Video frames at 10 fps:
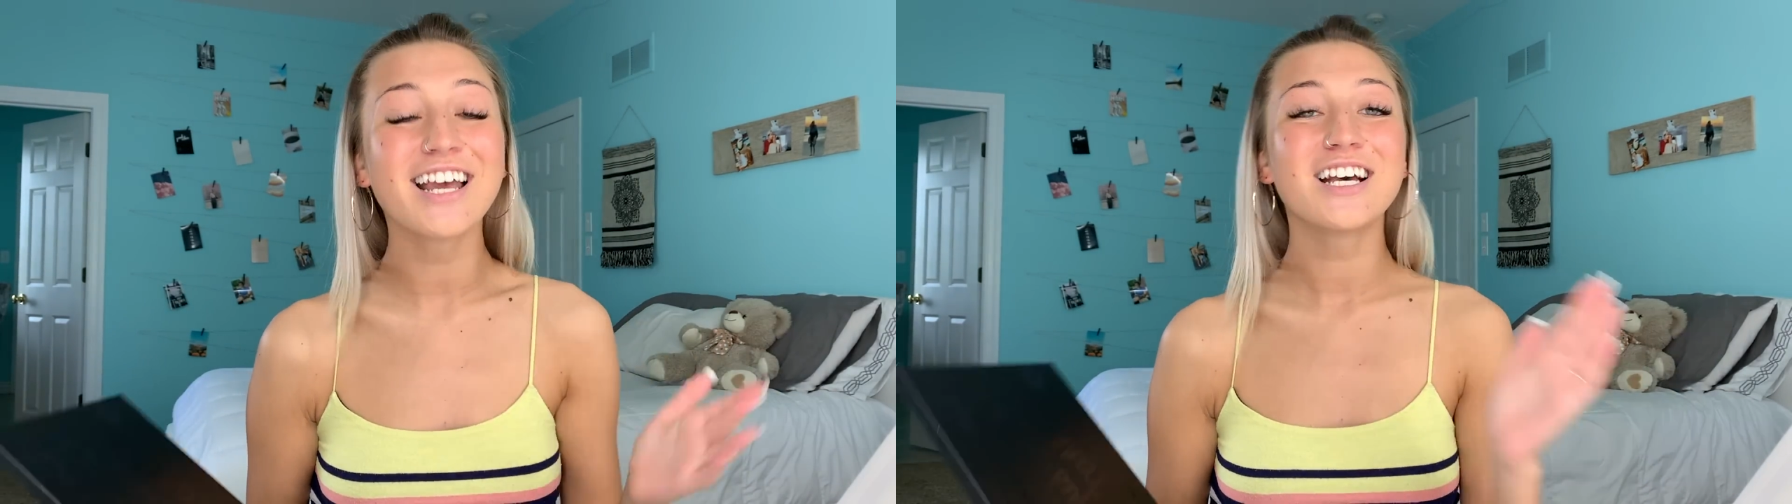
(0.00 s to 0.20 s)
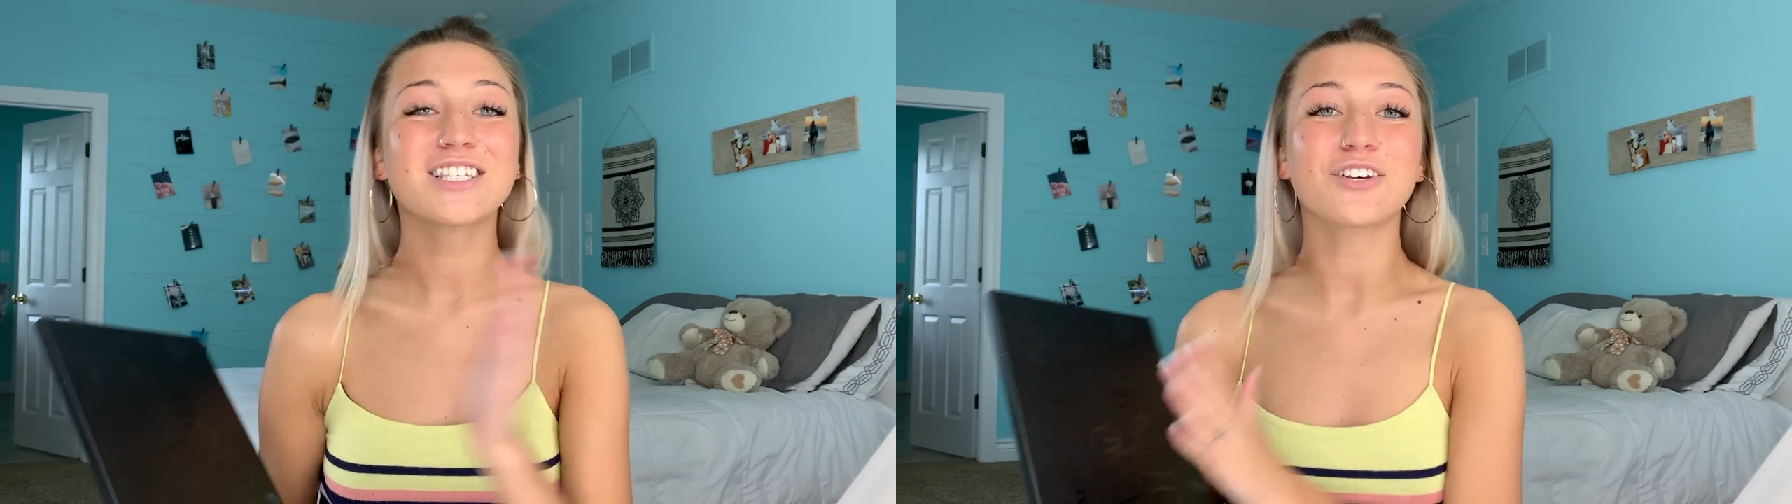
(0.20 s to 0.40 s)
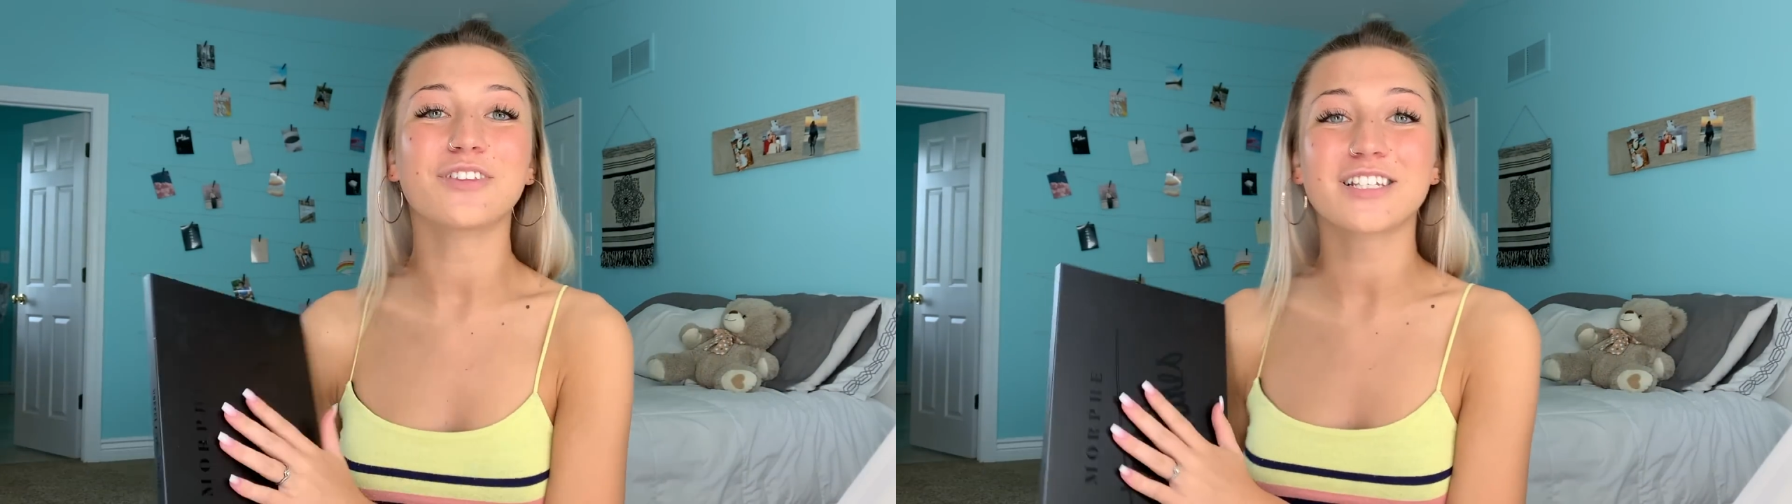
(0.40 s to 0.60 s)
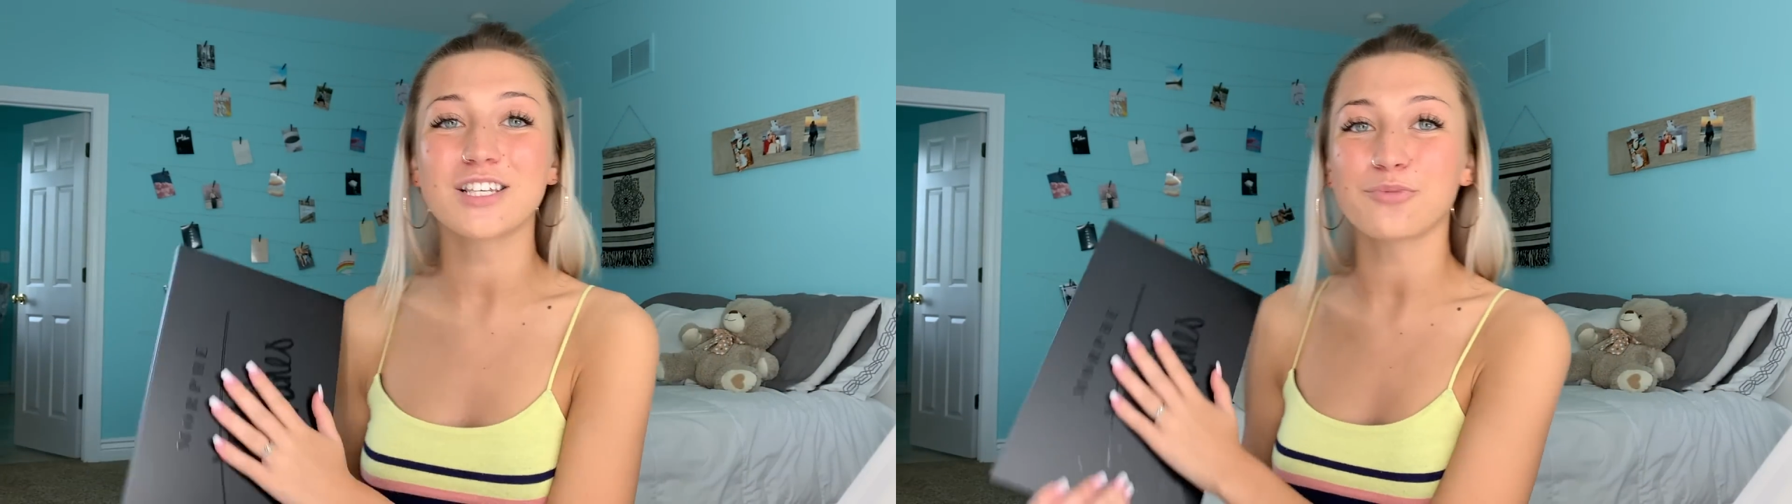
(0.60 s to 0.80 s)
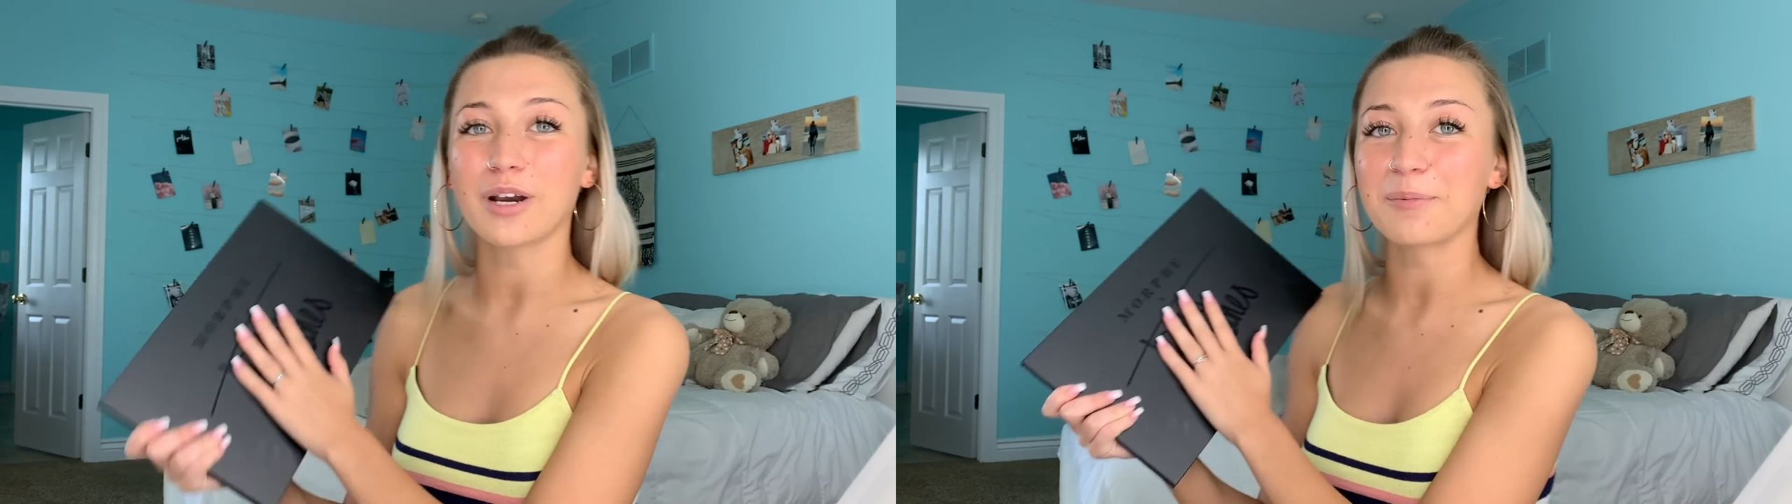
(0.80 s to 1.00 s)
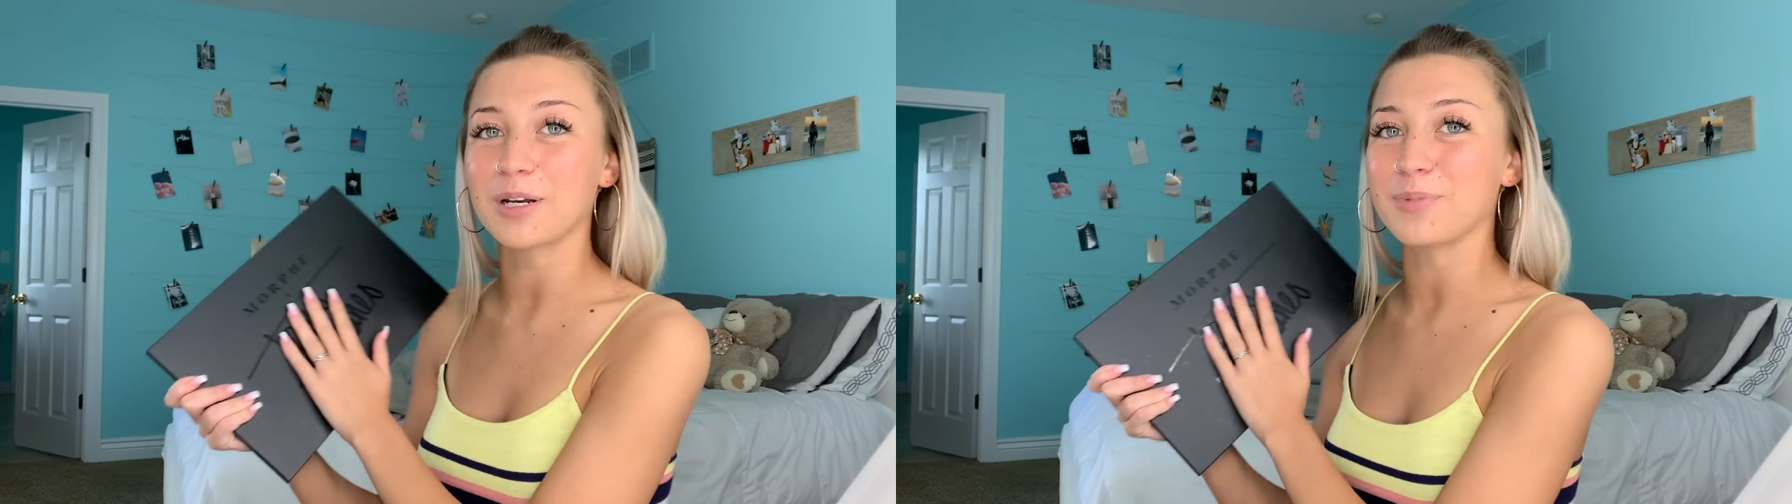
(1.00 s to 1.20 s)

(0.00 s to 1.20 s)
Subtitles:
So this is what I'm going to be